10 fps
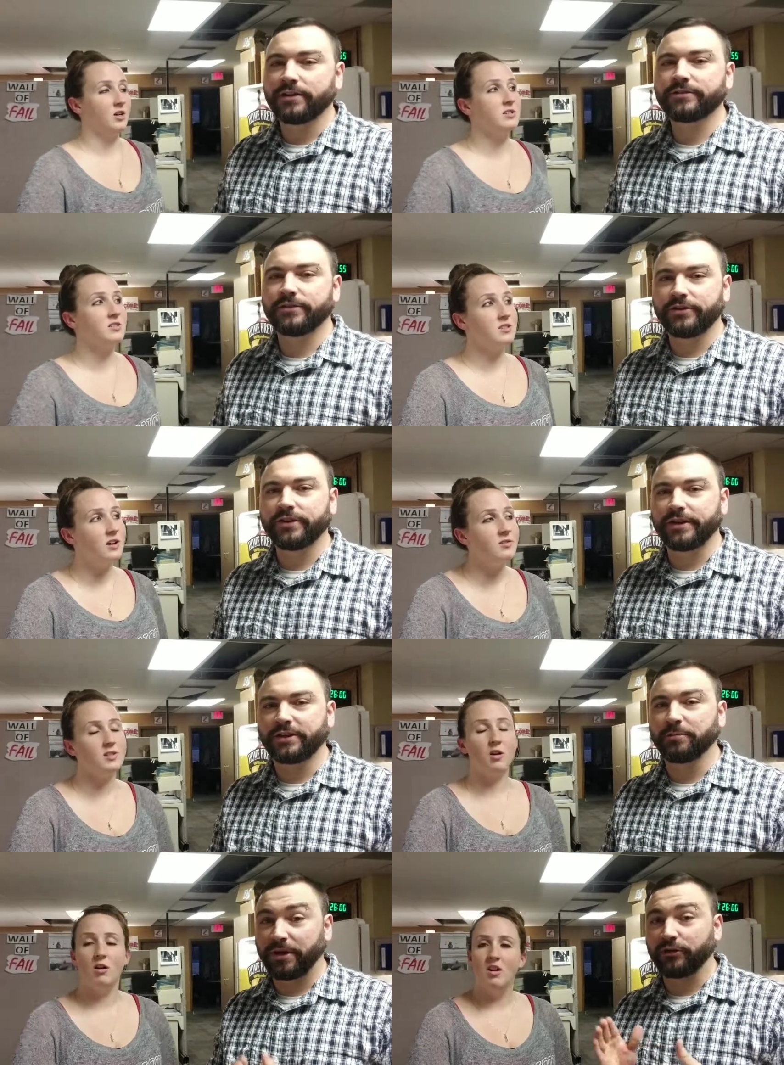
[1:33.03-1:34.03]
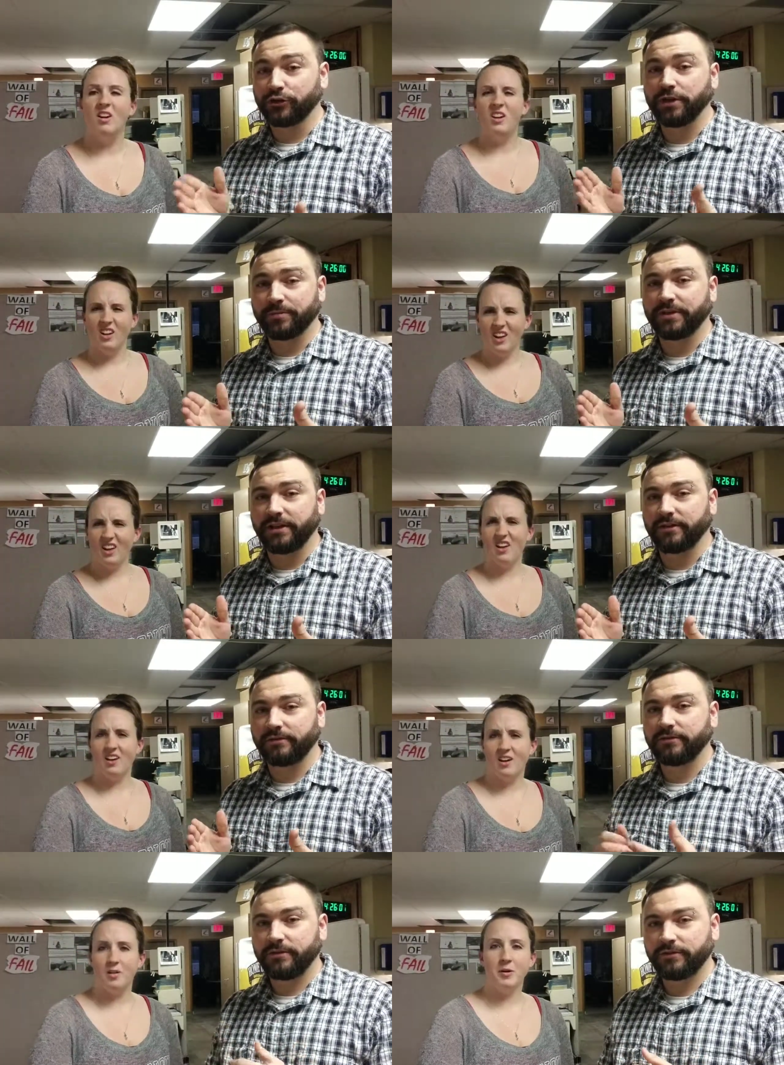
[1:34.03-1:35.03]
Speaker 1: so and you're stuff, gonna get so, the pickle chips then.
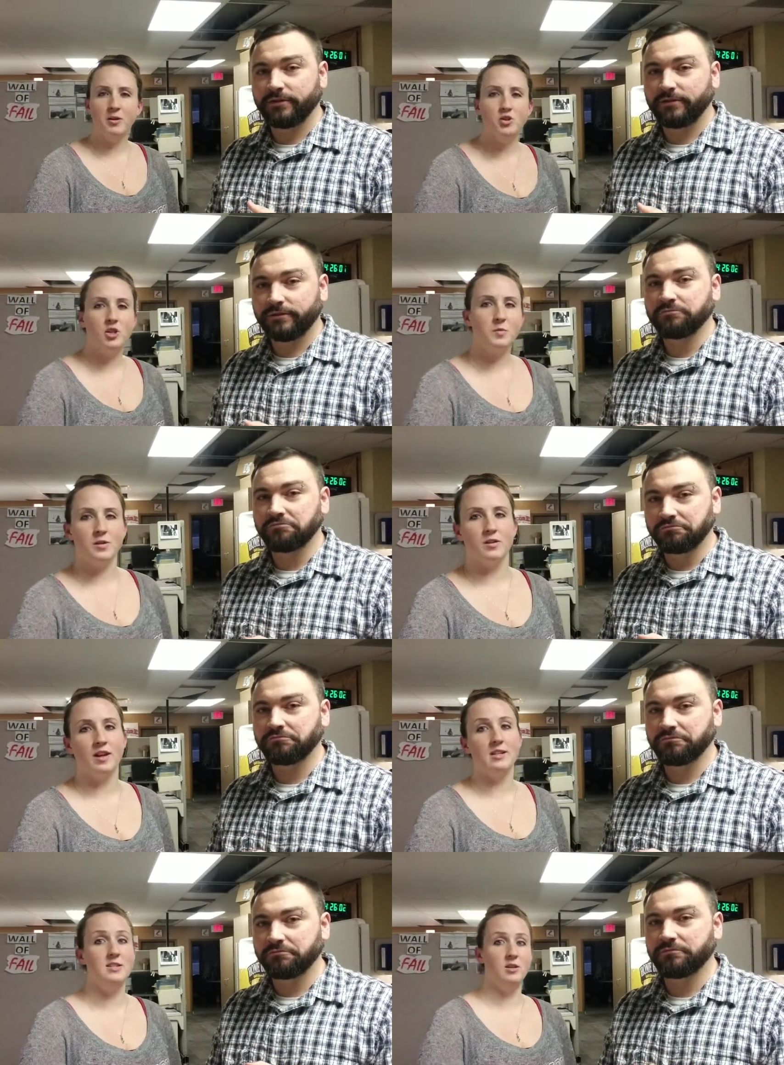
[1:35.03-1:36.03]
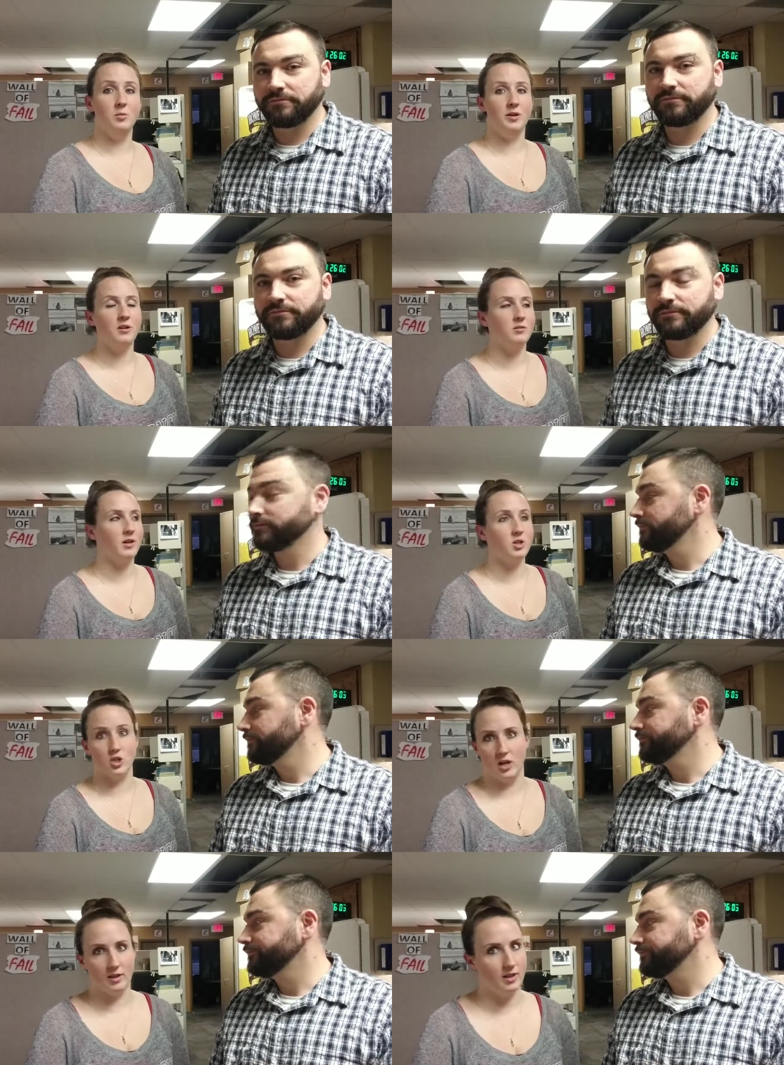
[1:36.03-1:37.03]
Yeah, pickle chips or like dill pickle relish,
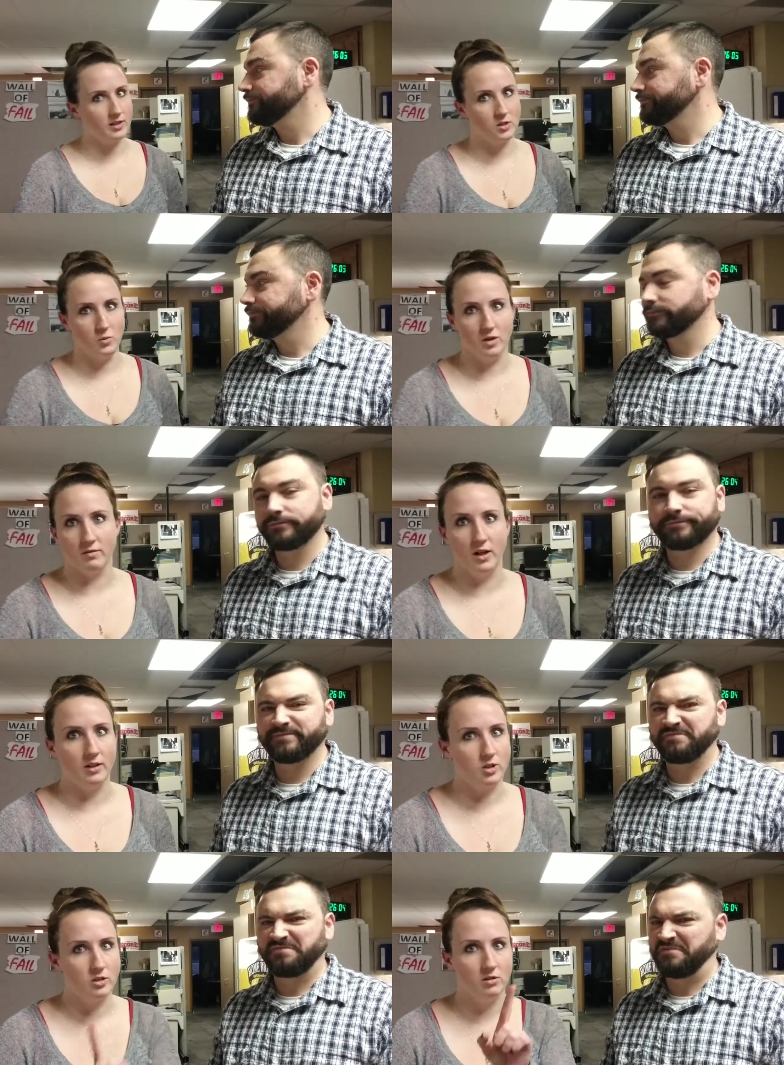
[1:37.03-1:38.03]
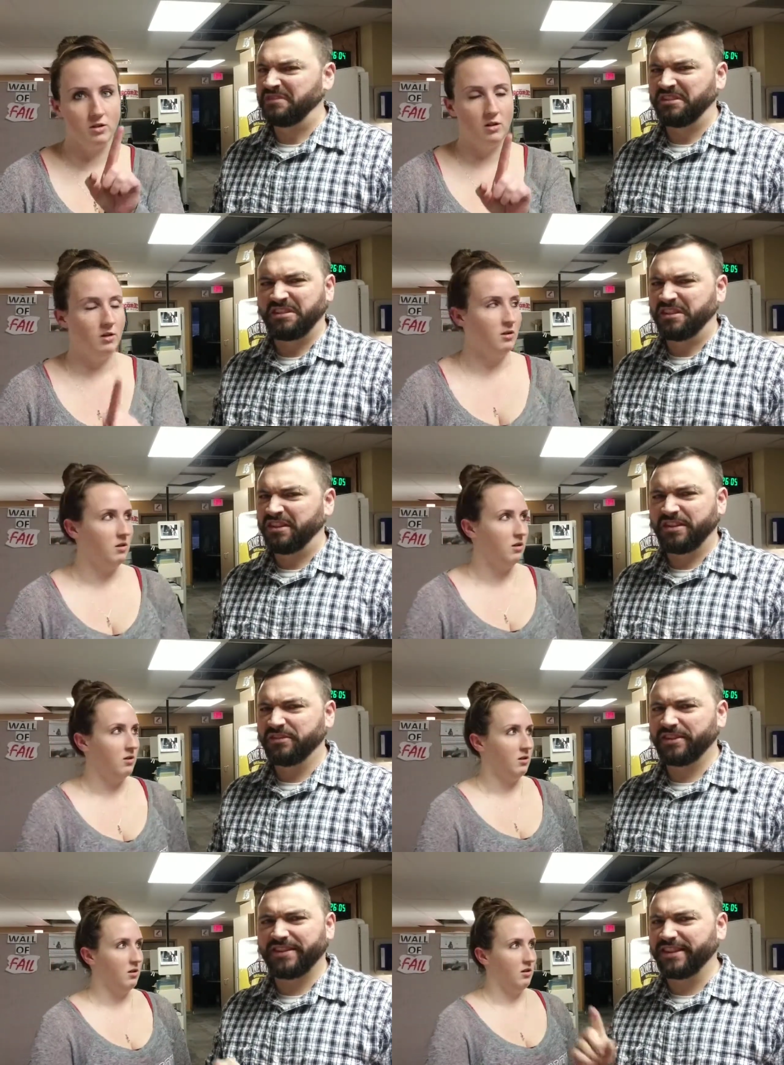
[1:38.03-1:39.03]
not that sweet relish.
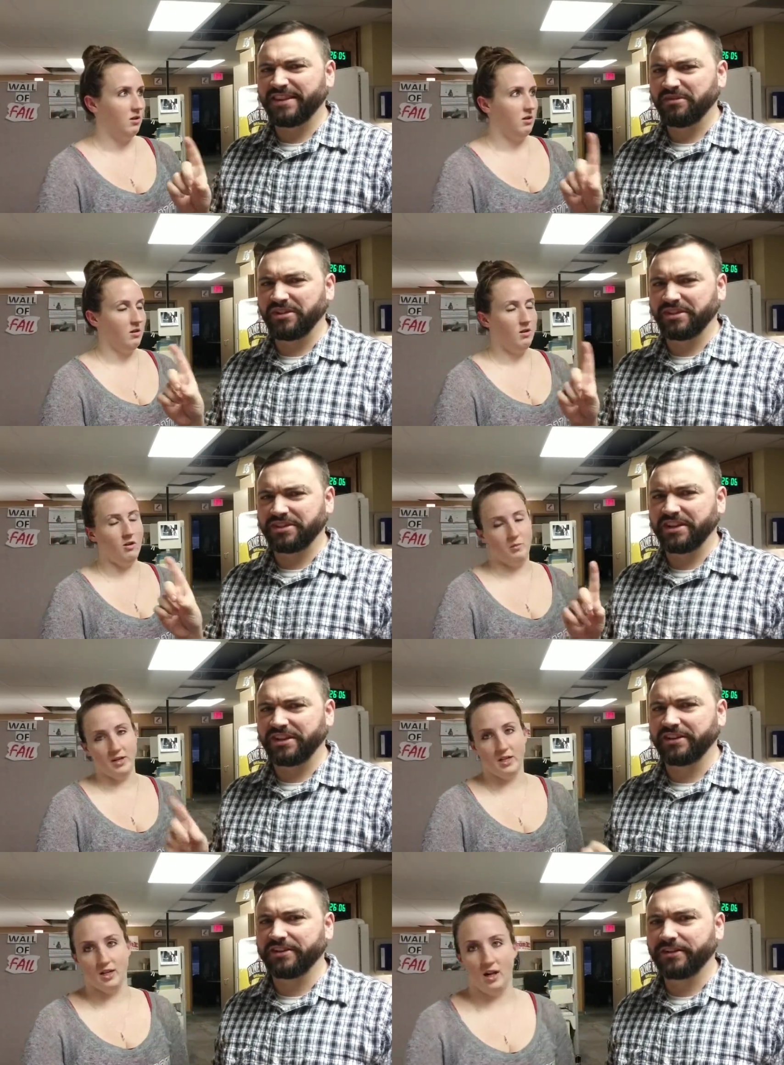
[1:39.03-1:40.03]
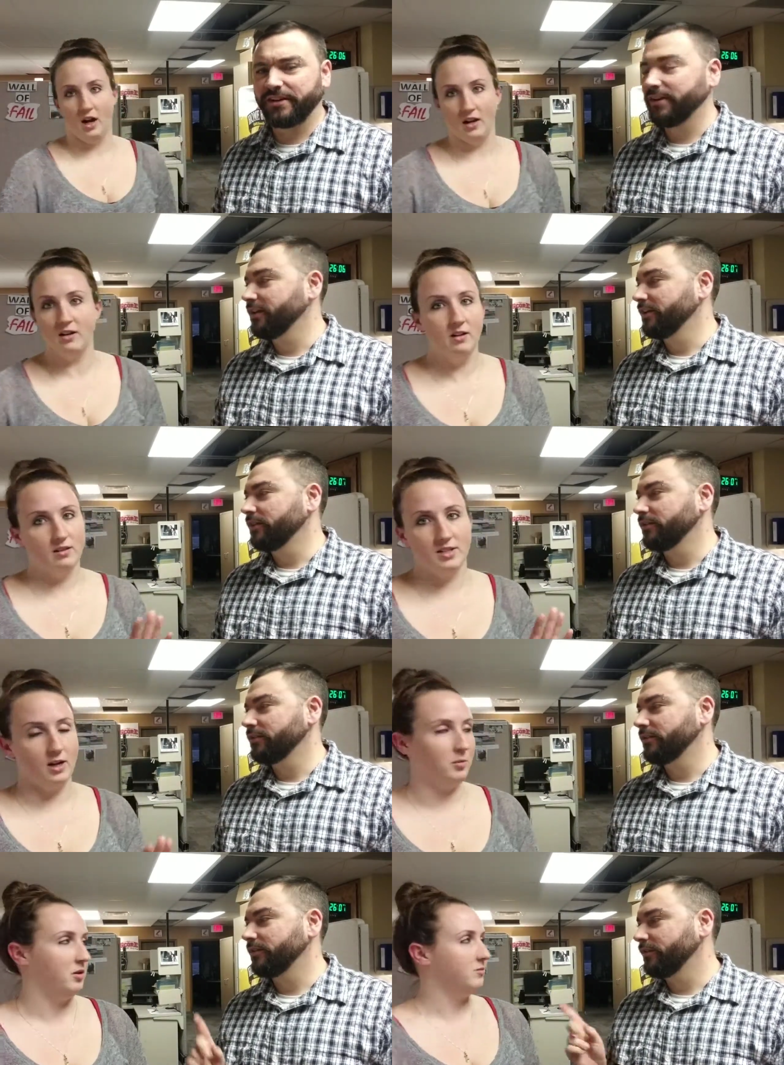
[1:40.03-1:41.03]
Speaker 2: Get that relish. Oh my here.
Speaker 1: god,
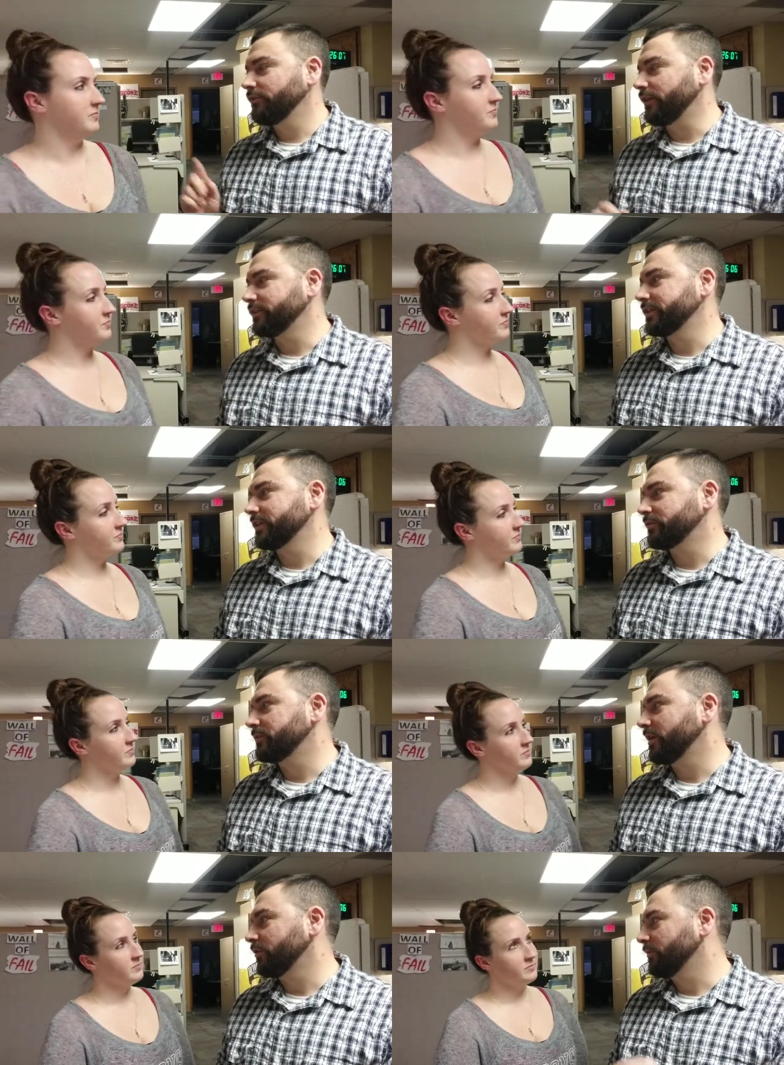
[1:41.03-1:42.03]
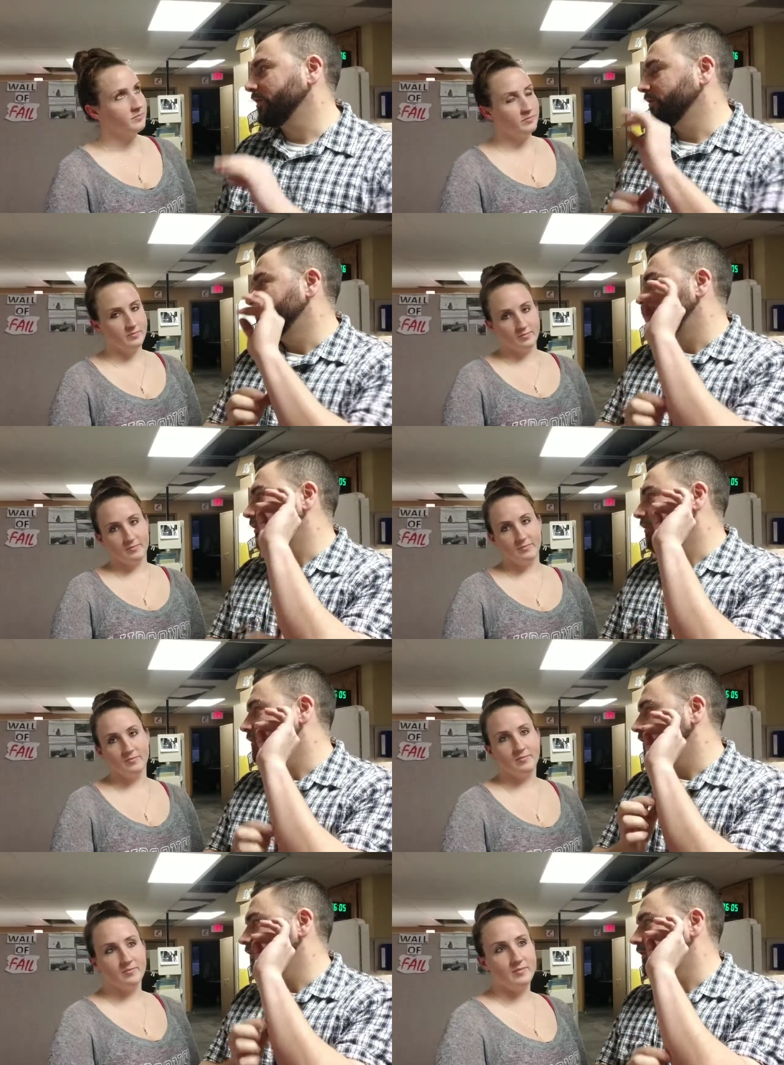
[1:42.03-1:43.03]
terrible.
Speaker 2: Fire sauce from Taco Bell, the bottle,
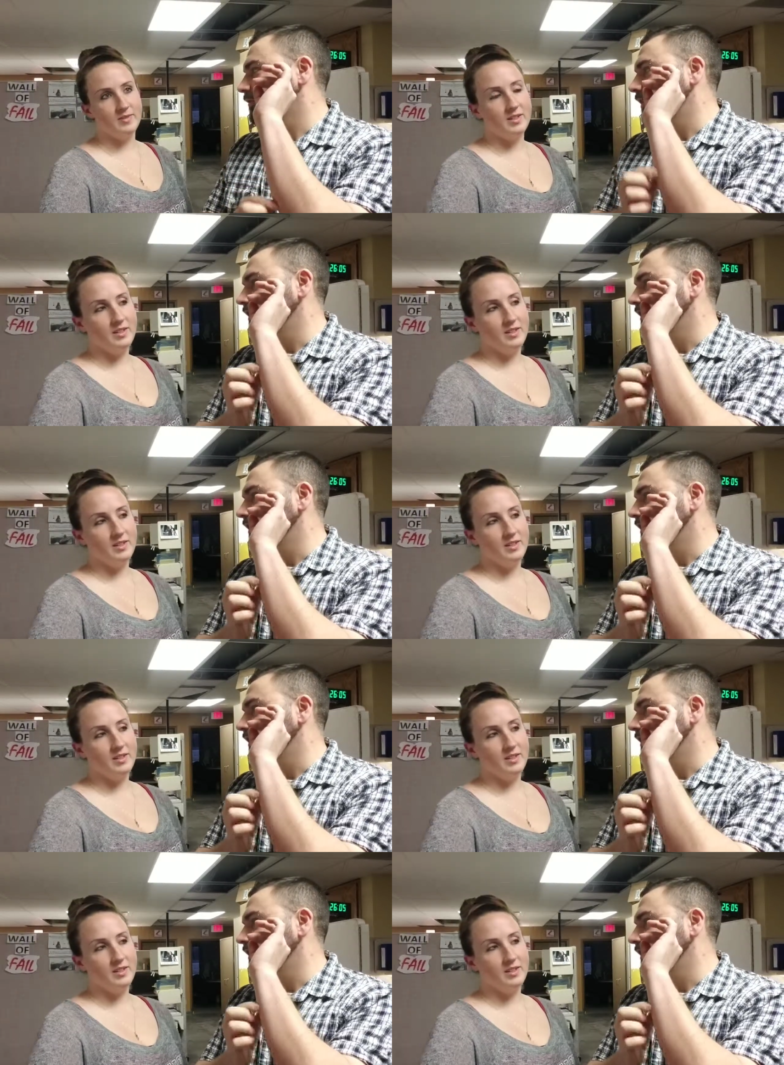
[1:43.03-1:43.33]
like right